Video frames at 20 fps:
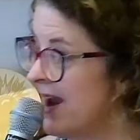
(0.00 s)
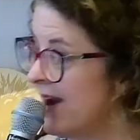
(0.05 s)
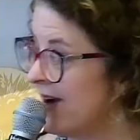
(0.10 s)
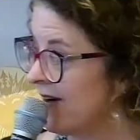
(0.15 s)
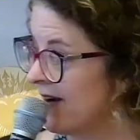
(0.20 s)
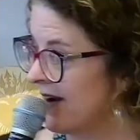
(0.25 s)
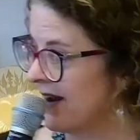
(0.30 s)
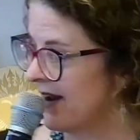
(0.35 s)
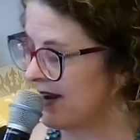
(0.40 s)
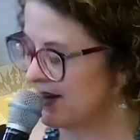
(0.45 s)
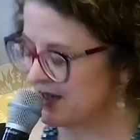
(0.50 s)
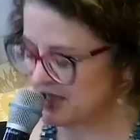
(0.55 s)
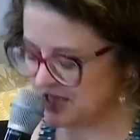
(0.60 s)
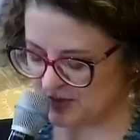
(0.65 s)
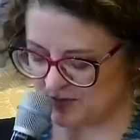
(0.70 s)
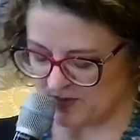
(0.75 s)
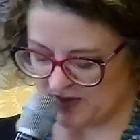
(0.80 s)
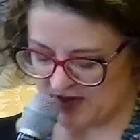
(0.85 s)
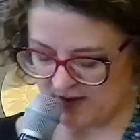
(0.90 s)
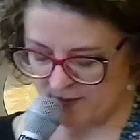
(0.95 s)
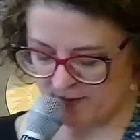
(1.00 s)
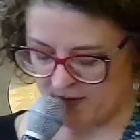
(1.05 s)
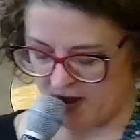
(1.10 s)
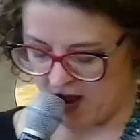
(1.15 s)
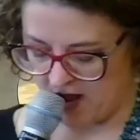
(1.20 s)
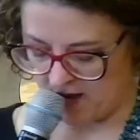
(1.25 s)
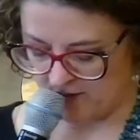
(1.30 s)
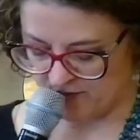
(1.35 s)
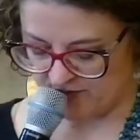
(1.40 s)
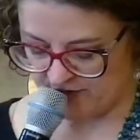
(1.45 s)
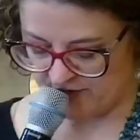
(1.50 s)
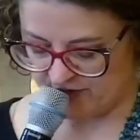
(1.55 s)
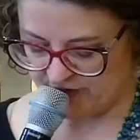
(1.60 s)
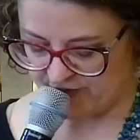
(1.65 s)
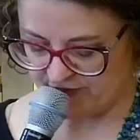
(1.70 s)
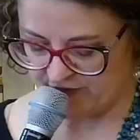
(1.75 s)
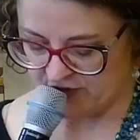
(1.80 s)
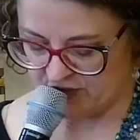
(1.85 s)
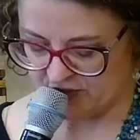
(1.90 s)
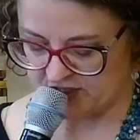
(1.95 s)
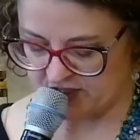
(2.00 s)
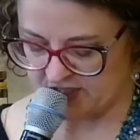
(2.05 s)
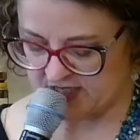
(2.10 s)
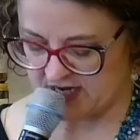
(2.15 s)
a badass feminist daughter.